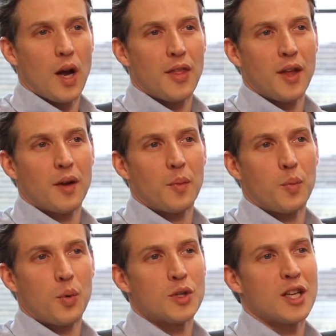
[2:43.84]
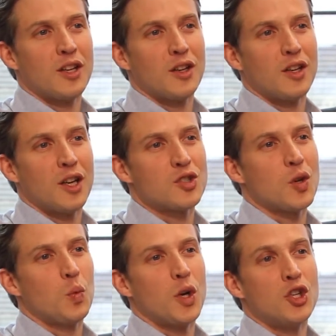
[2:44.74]
think, portend a
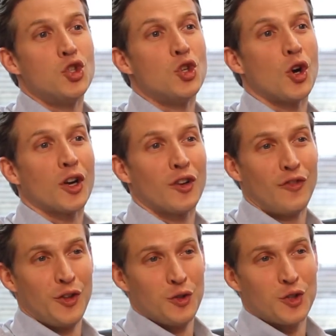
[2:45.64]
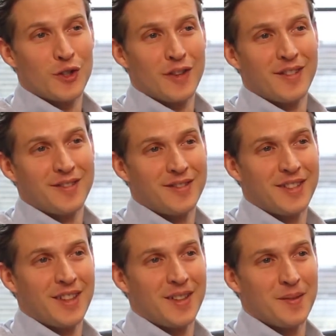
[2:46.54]
somewhat dark future
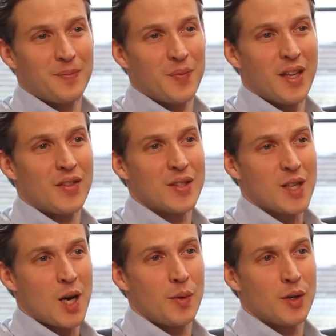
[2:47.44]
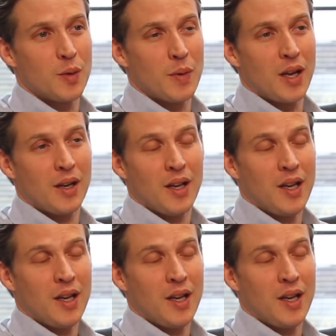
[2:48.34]
in the cyber domain.